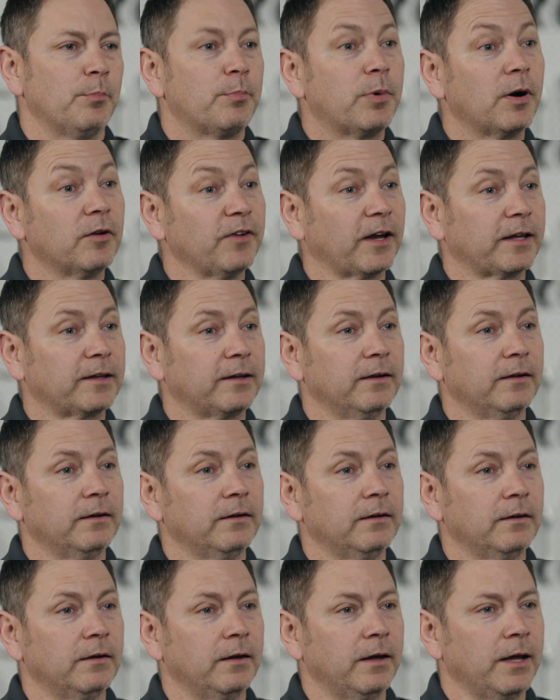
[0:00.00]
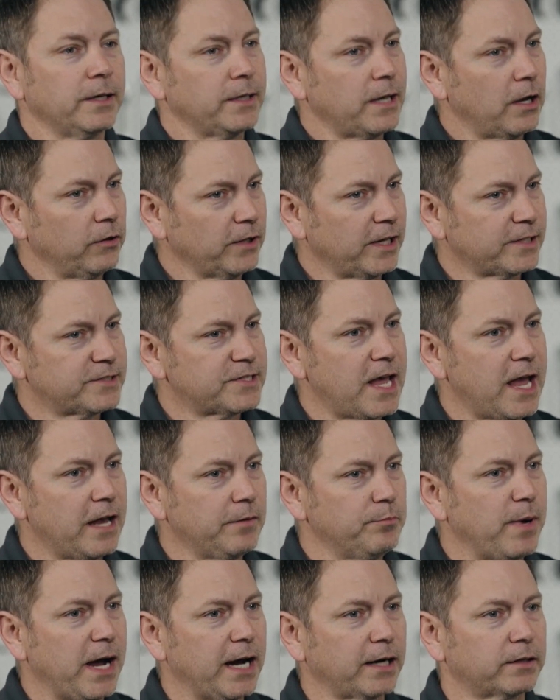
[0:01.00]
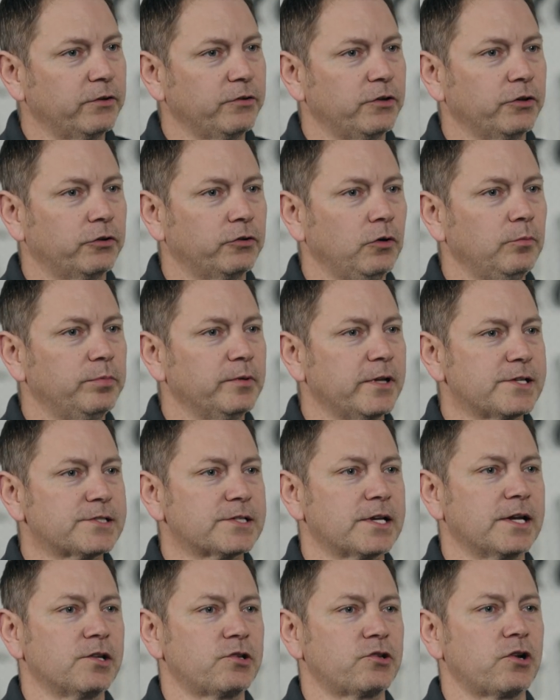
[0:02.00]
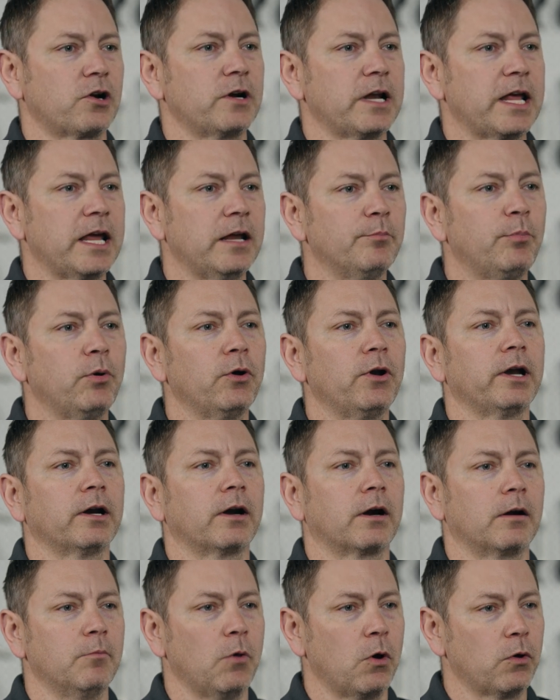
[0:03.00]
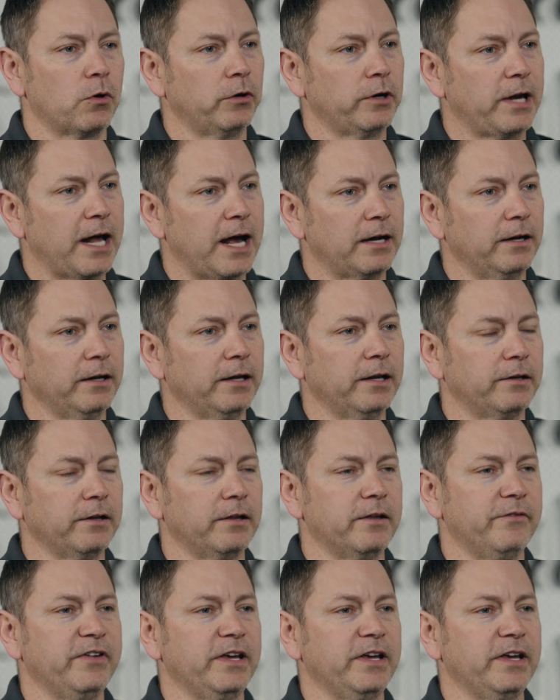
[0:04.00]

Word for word: Perfect. Now let's head back to the group list and start inputting our motor data into the